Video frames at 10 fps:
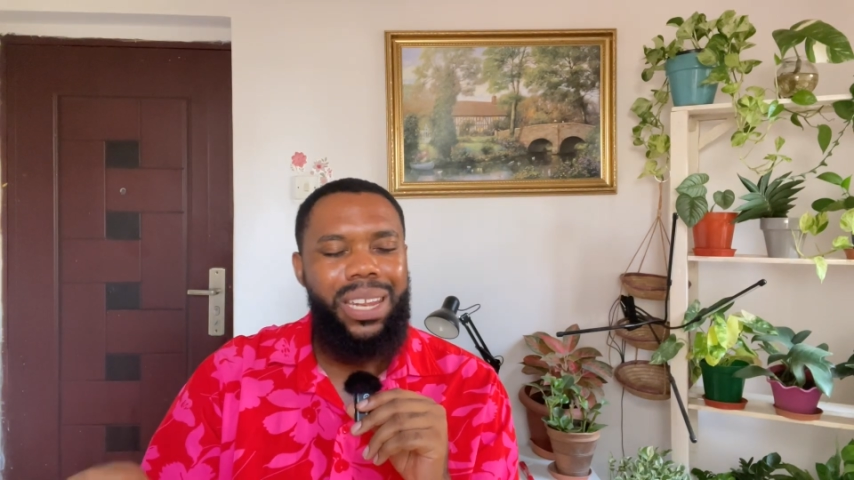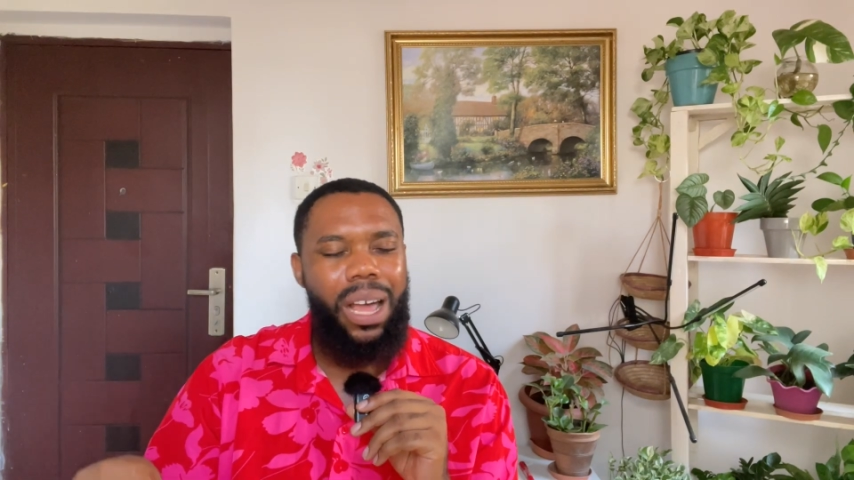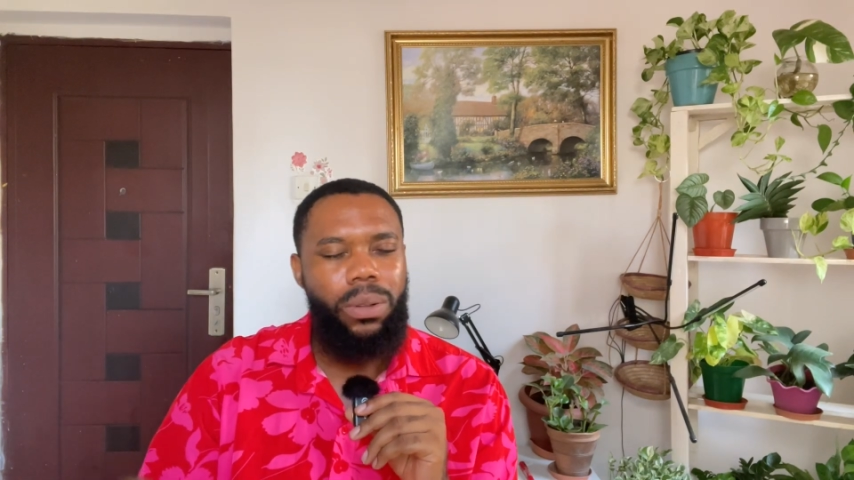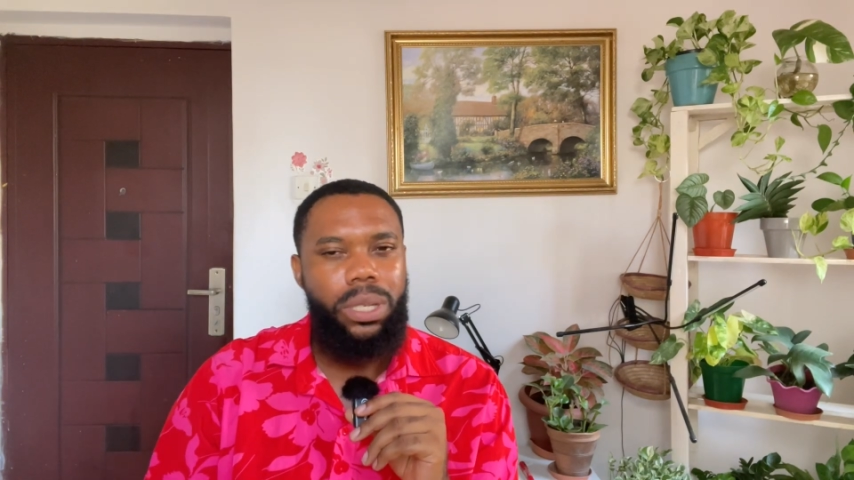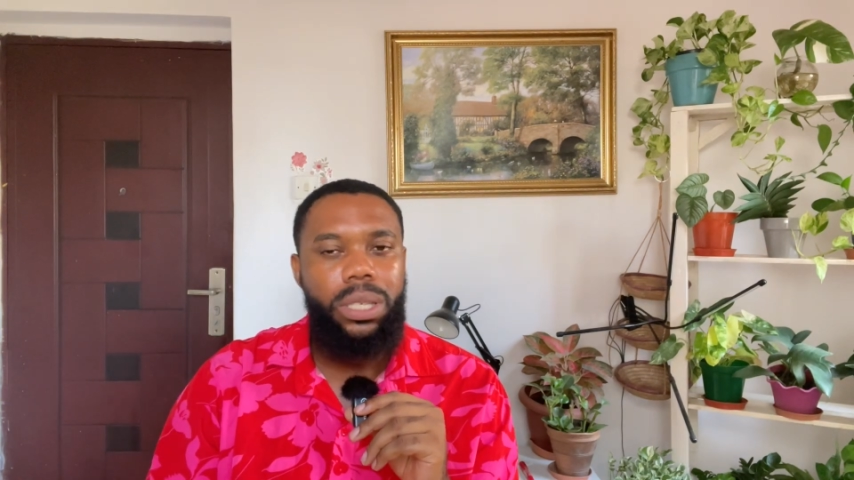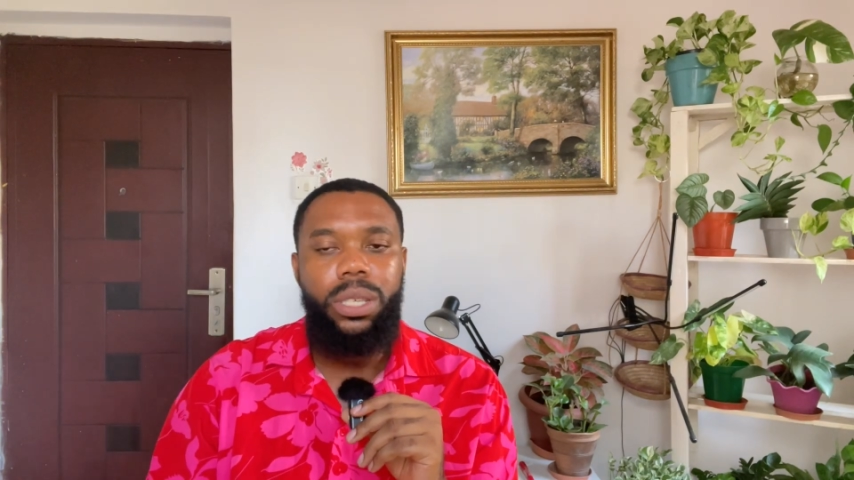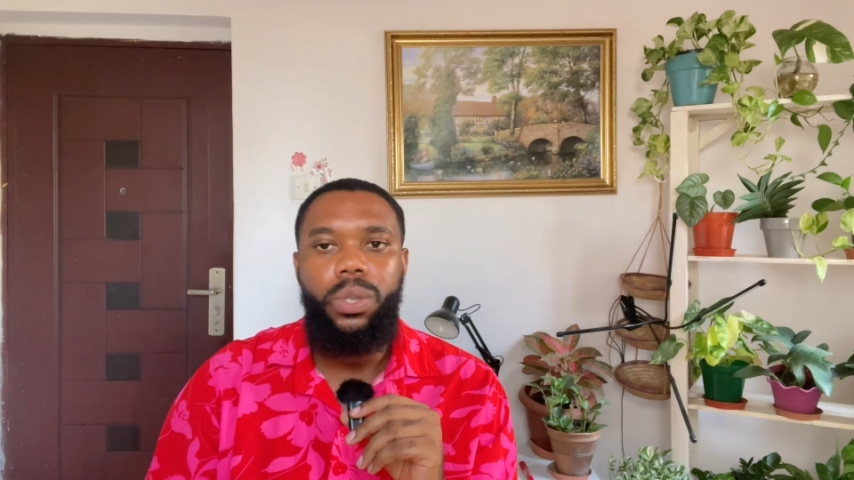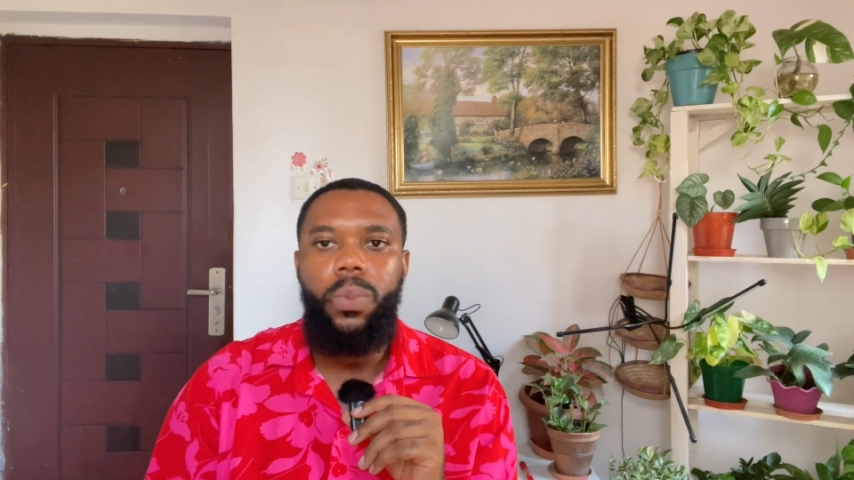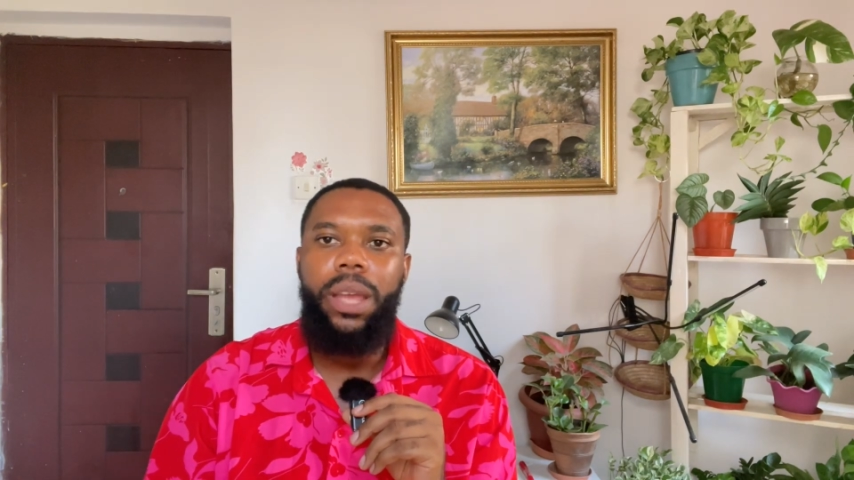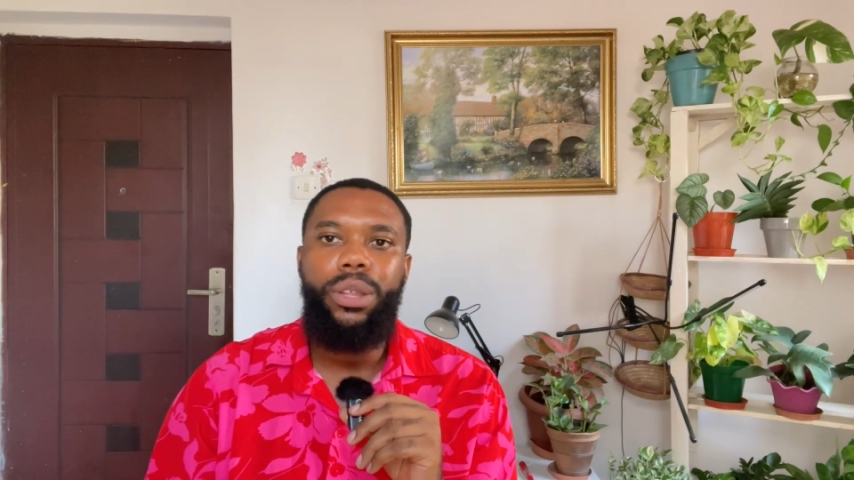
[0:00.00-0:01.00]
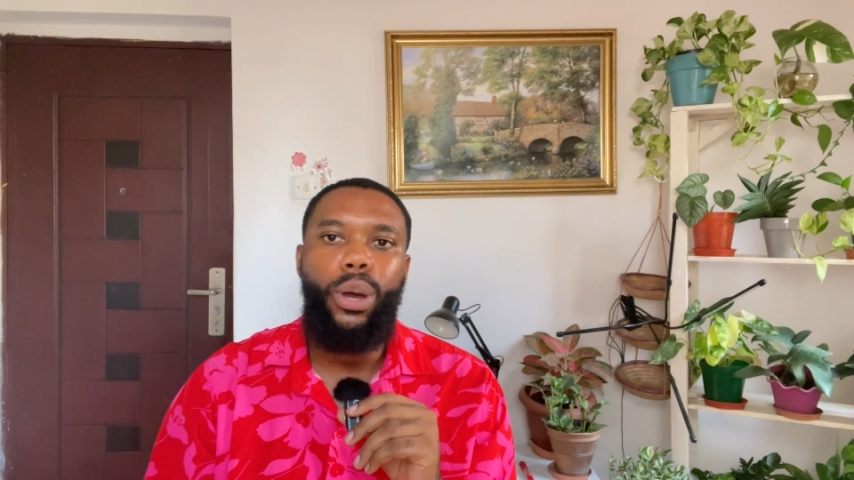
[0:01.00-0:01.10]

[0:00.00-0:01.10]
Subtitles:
Now, this is where the